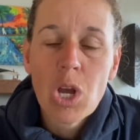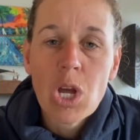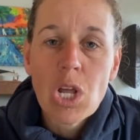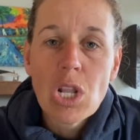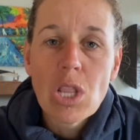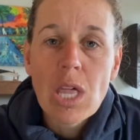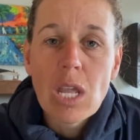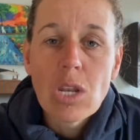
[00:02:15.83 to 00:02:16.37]

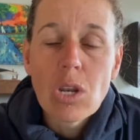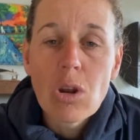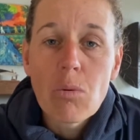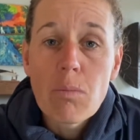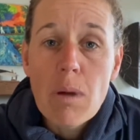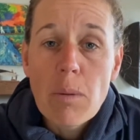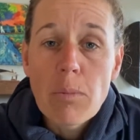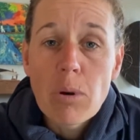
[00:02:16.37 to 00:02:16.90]
then
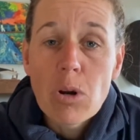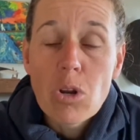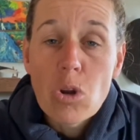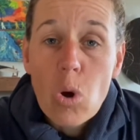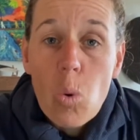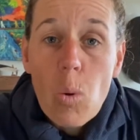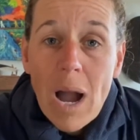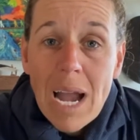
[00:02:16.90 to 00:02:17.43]
remember, know
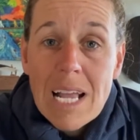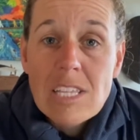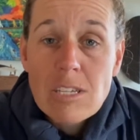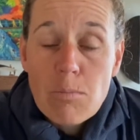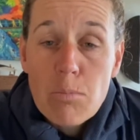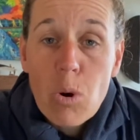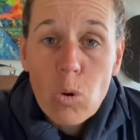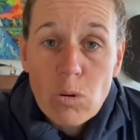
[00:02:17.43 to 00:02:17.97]
why it's
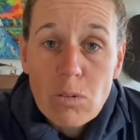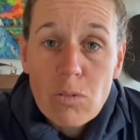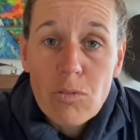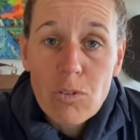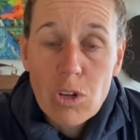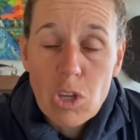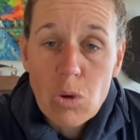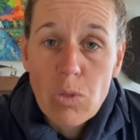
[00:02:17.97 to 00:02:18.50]
important
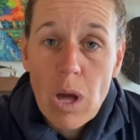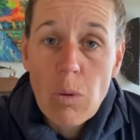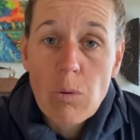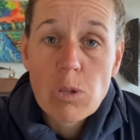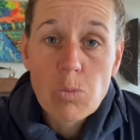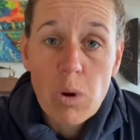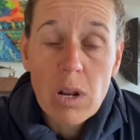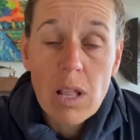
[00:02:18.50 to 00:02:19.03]
for you. That's
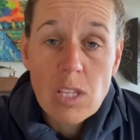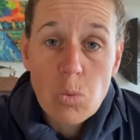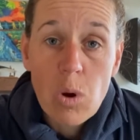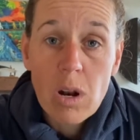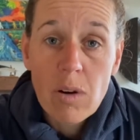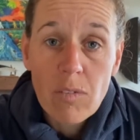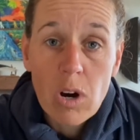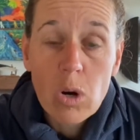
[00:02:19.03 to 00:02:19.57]
one
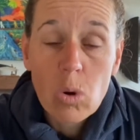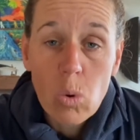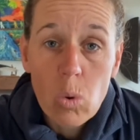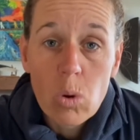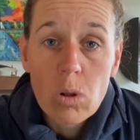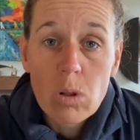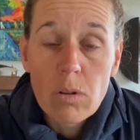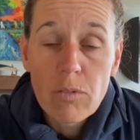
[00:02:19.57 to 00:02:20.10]
of our
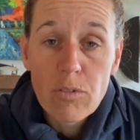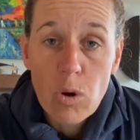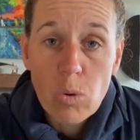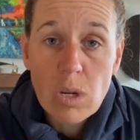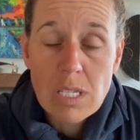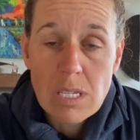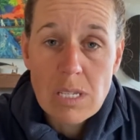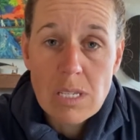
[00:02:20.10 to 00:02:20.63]
goal
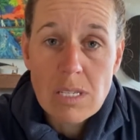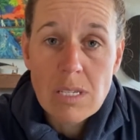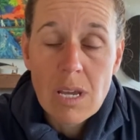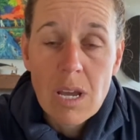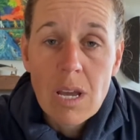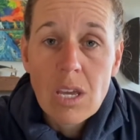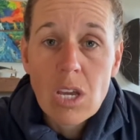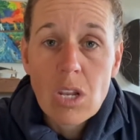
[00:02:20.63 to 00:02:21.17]
focuses.
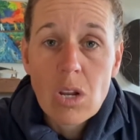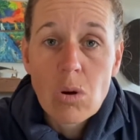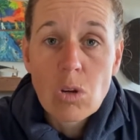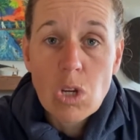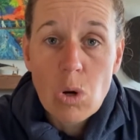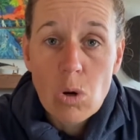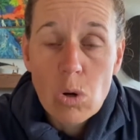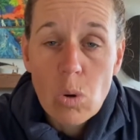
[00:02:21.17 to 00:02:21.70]

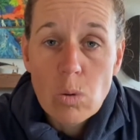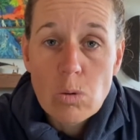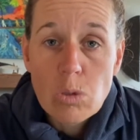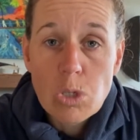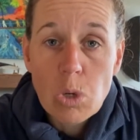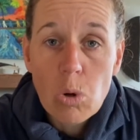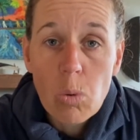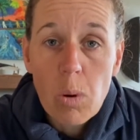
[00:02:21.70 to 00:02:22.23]
Your goal is
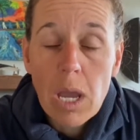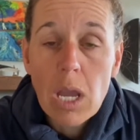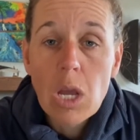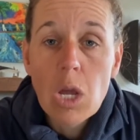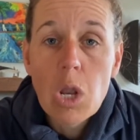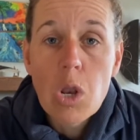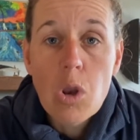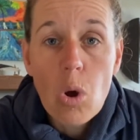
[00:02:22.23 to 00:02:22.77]
your way.
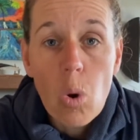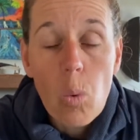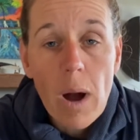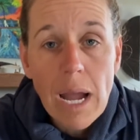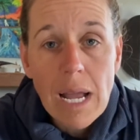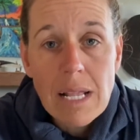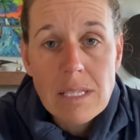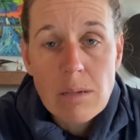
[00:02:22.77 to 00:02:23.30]
Know
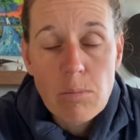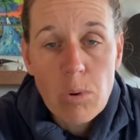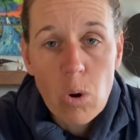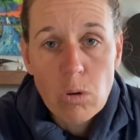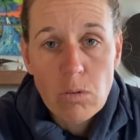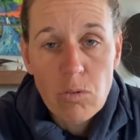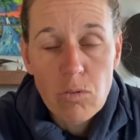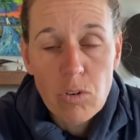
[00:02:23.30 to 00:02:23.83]
why it's
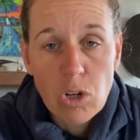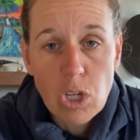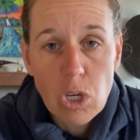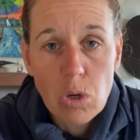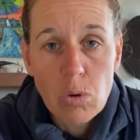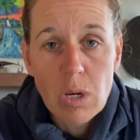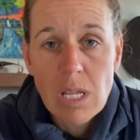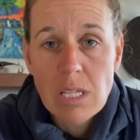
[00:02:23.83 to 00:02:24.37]
important for
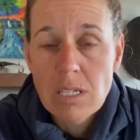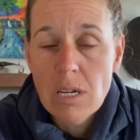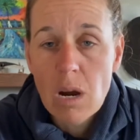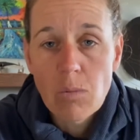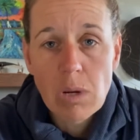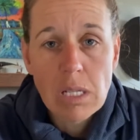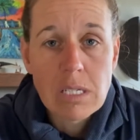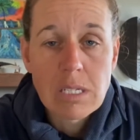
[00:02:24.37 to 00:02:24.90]
you. It's not
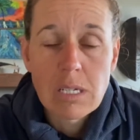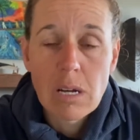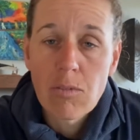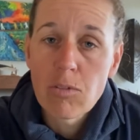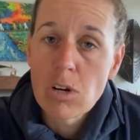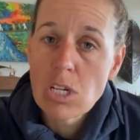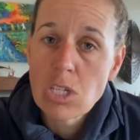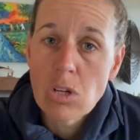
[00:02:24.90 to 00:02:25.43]
realistic
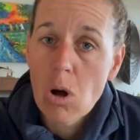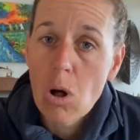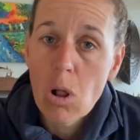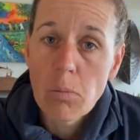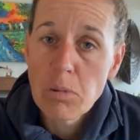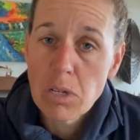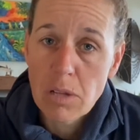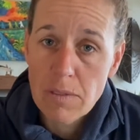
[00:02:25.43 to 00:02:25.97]
for us to all
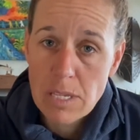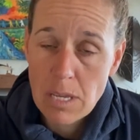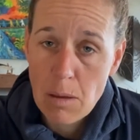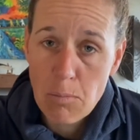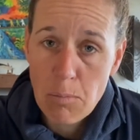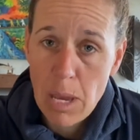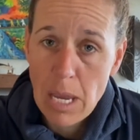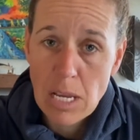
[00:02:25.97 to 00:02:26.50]
be on the
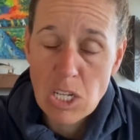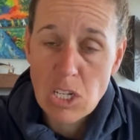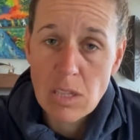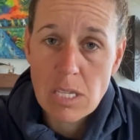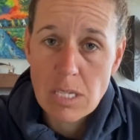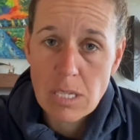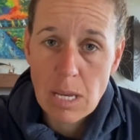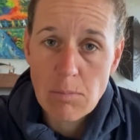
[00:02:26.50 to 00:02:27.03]
same page at the
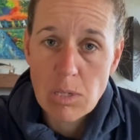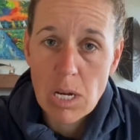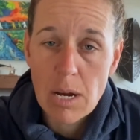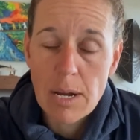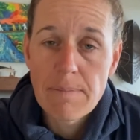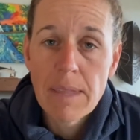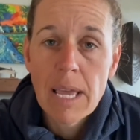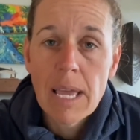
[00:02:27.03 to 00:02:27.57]
same
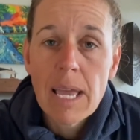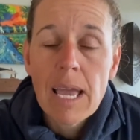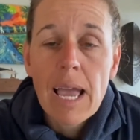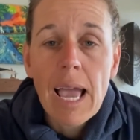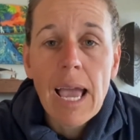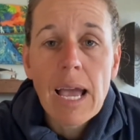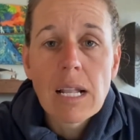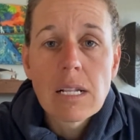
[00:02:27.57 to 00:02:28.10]
time.
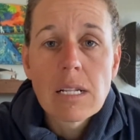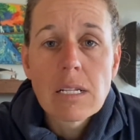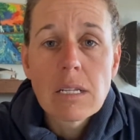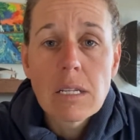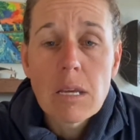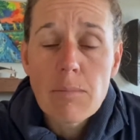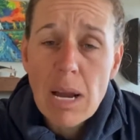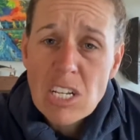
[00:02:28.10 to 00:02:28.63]
And
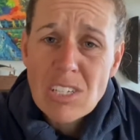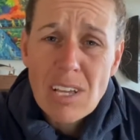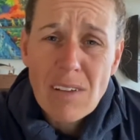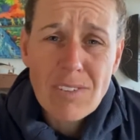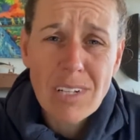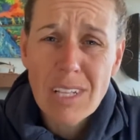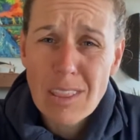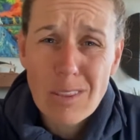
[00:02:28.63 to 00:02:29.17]
you might just have
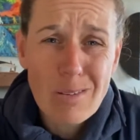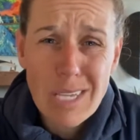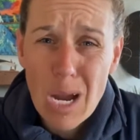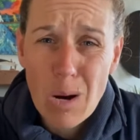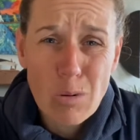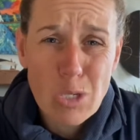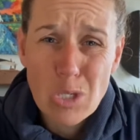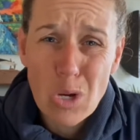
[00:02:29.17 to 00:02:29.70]
to let those
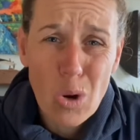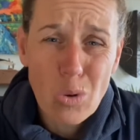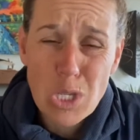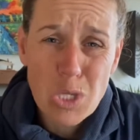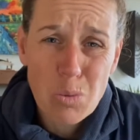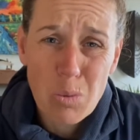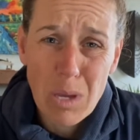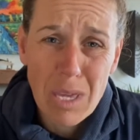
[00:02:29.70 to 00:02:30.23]
hours go
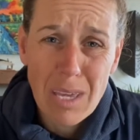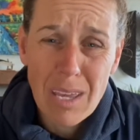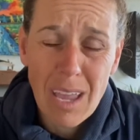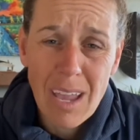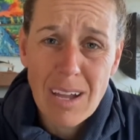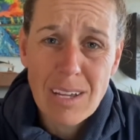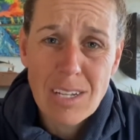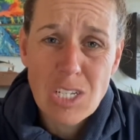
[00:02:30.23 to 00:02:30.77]
this week
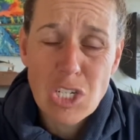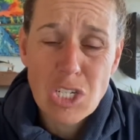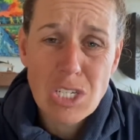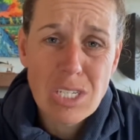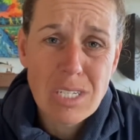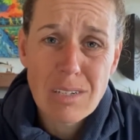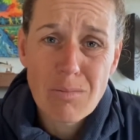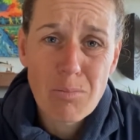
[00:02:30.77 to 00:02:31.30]
and
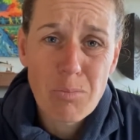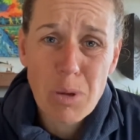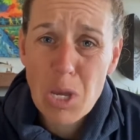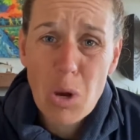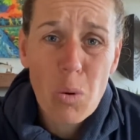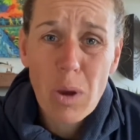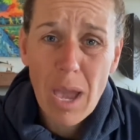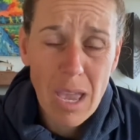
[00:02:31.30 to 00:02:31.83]
just be
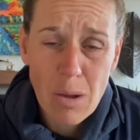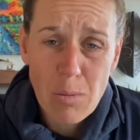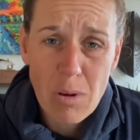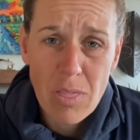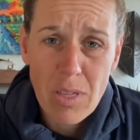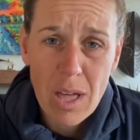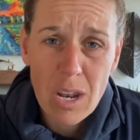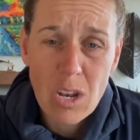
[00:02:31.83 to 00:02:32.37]
okay with
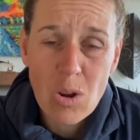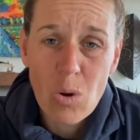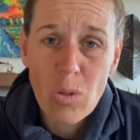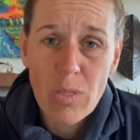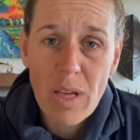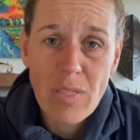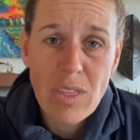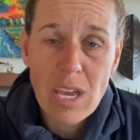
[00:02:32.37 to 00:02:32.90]
that, and know
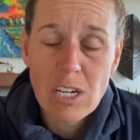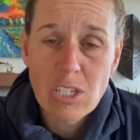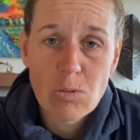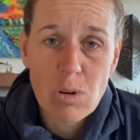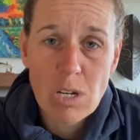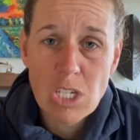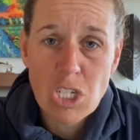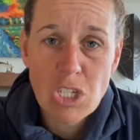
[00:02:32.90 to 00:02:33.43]
that the extra
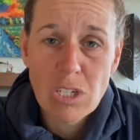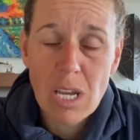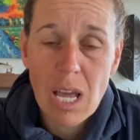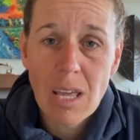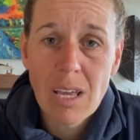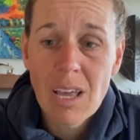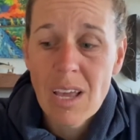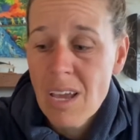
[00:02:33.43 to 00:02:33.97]
rest you're
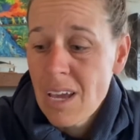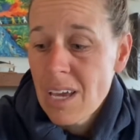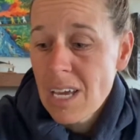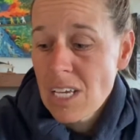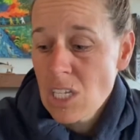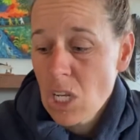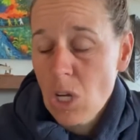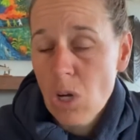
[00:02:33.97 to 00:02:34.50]
getting
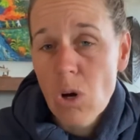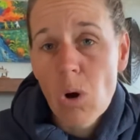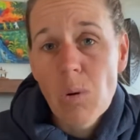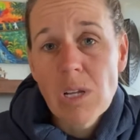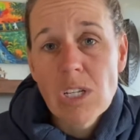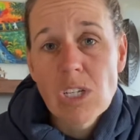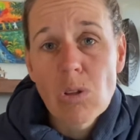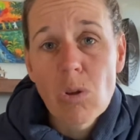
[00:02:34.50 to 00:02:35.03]
is going to go
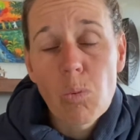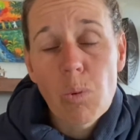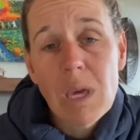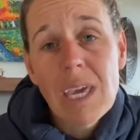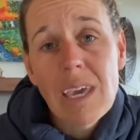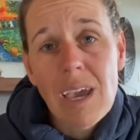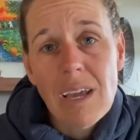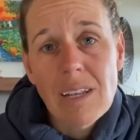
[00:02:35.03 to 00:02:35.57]
into the
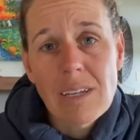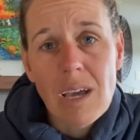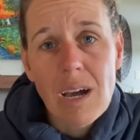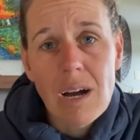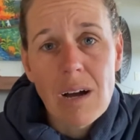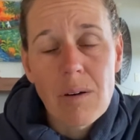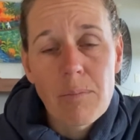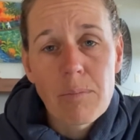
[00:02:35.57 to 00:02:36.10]
weekend,
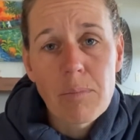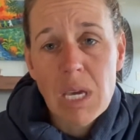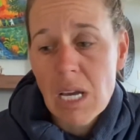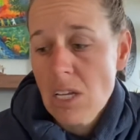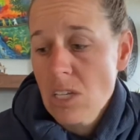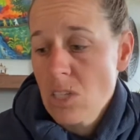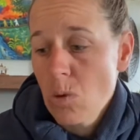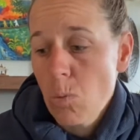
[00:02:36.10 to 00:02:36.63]

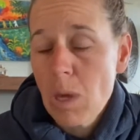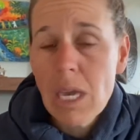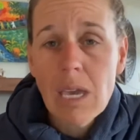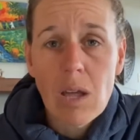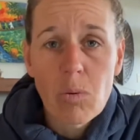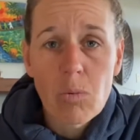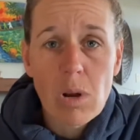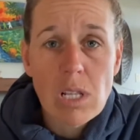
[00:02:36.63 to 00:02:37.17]
because the
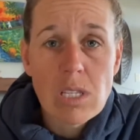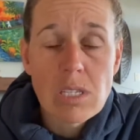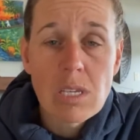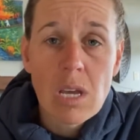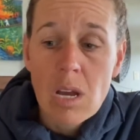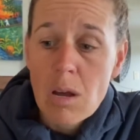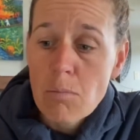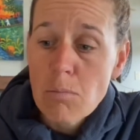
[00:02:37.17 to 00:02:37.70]
weekend runs,
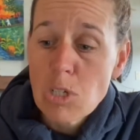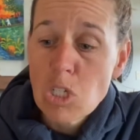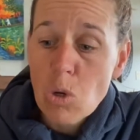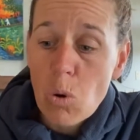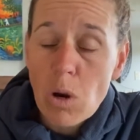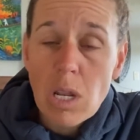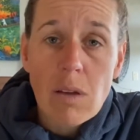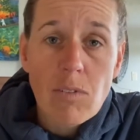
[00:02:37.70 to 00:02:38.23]

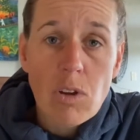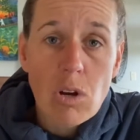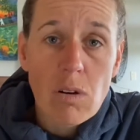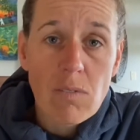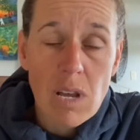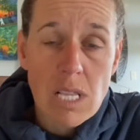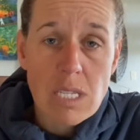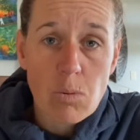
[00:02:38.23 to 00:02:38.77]
majority of your
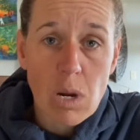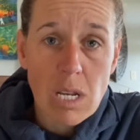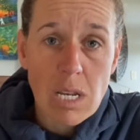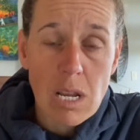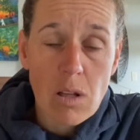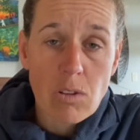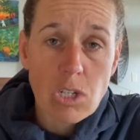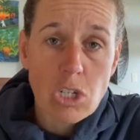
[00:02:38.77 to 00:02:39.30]
events right
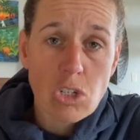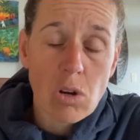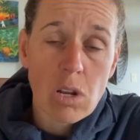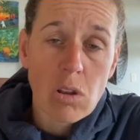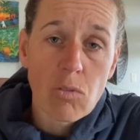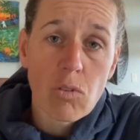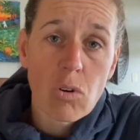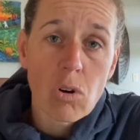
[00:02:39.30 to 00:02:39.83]
now that you're
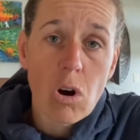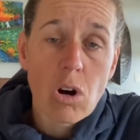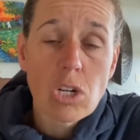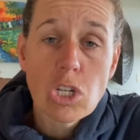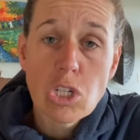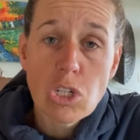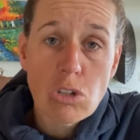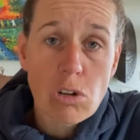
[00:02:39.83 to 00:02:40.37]
training for are
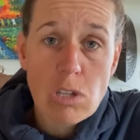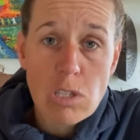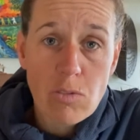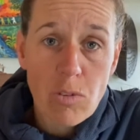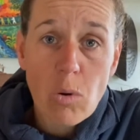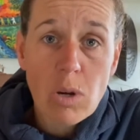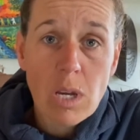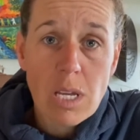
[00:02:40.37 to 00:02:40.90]
endurance
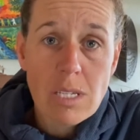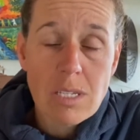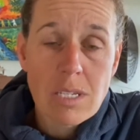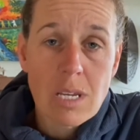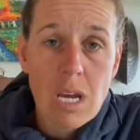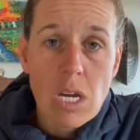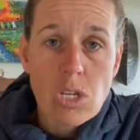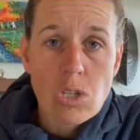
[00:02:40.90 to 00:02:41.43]
focused.
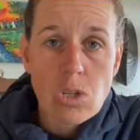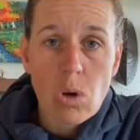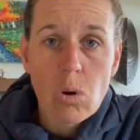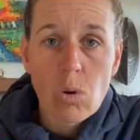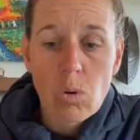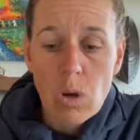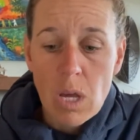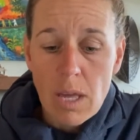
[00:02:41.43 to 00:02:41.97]

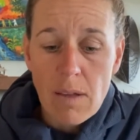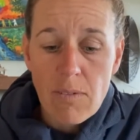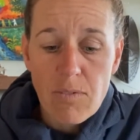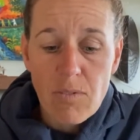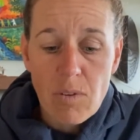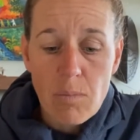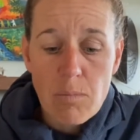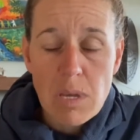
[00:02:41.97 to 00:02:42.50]
So if
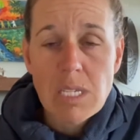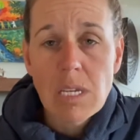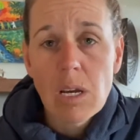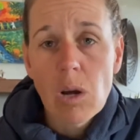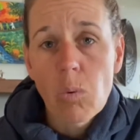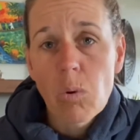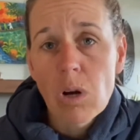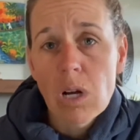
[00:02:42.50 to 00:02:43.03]
missing a
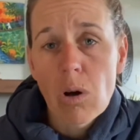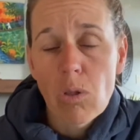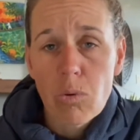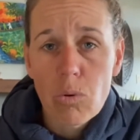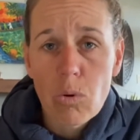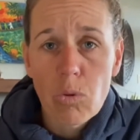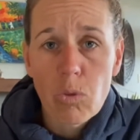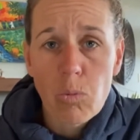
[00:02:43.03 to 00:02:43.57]
workout
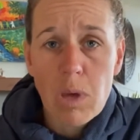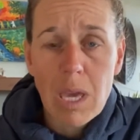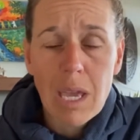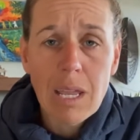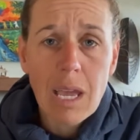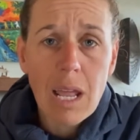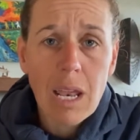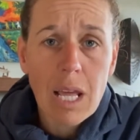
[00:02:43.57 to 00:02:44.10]
throughout the week
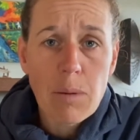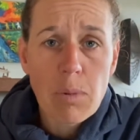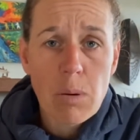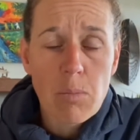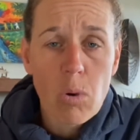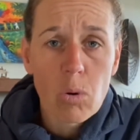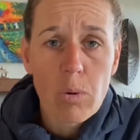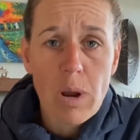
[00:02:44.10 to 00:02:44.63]
and getting a bit
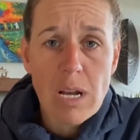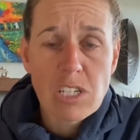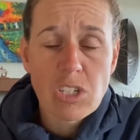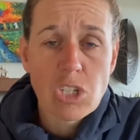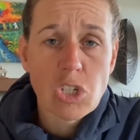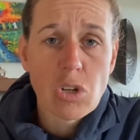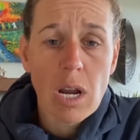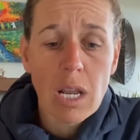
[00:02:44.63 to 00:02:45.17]
more rest and
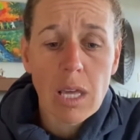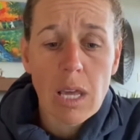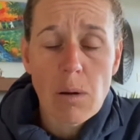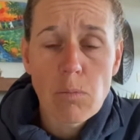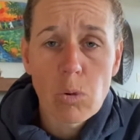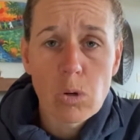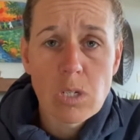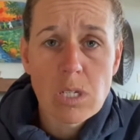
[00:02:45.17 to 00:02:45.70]
trying to get
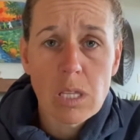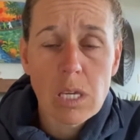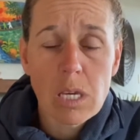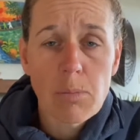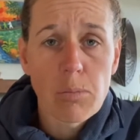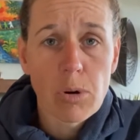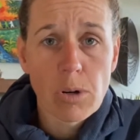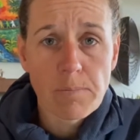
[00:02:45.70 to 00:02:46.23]
more
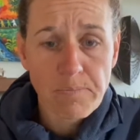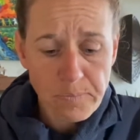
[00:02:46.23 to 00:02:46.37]
sleep, or